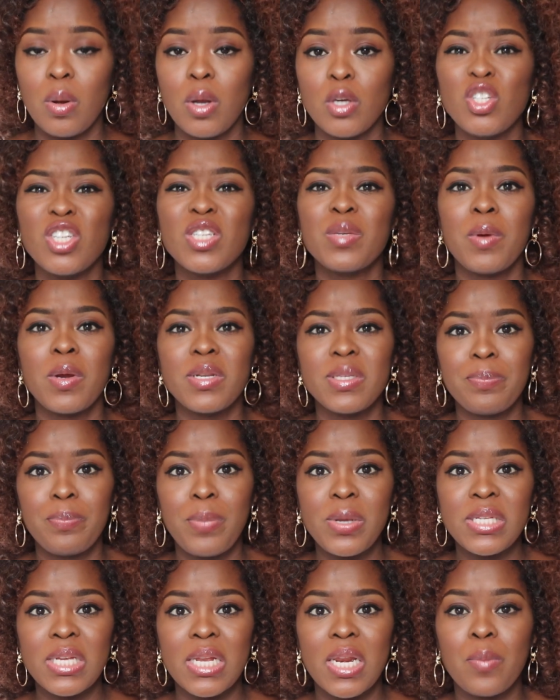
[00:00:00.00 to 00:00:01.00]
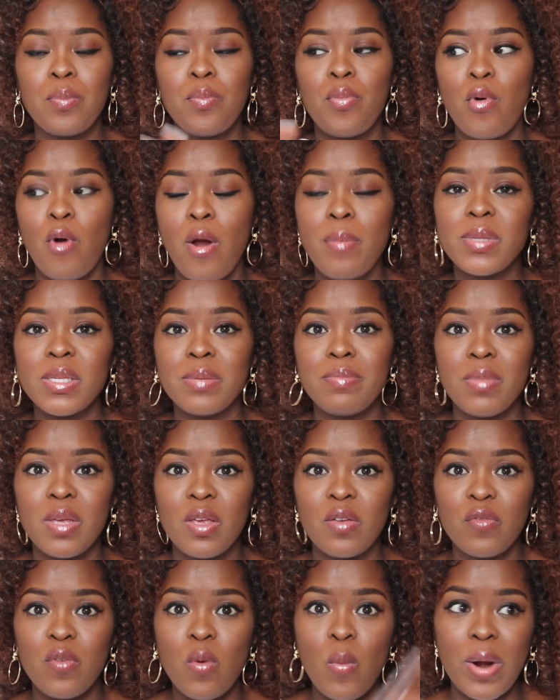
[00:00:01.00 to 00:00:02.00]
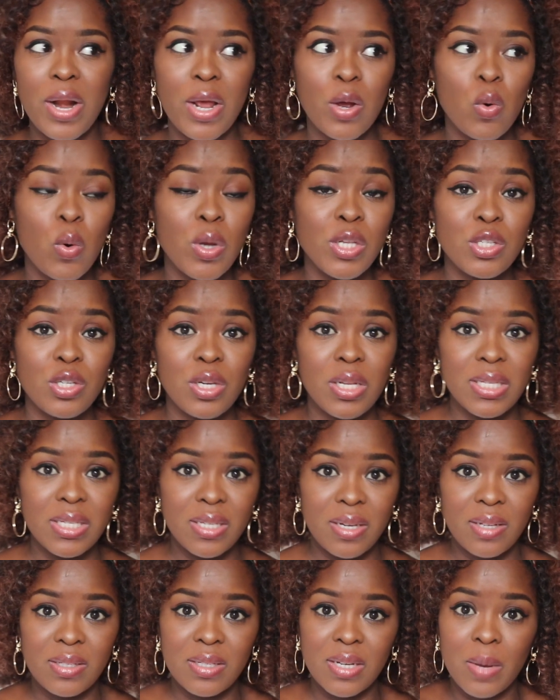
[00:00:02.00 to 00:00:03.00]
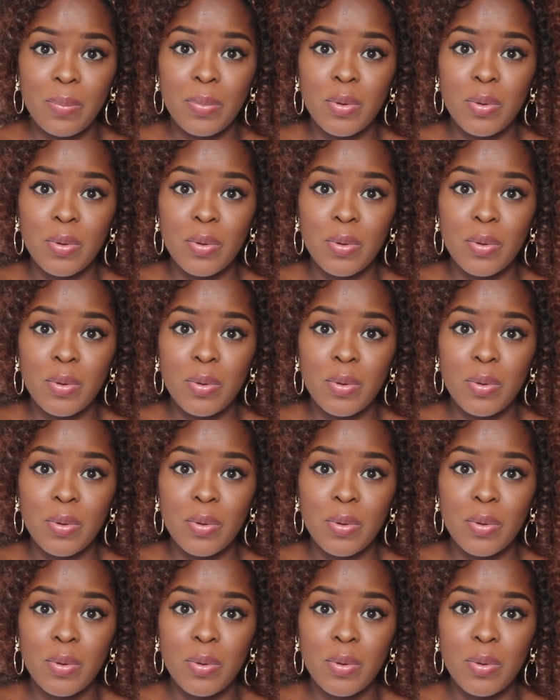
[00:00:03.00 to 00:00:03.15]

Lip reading: just basically prepped me for when I go into the theater,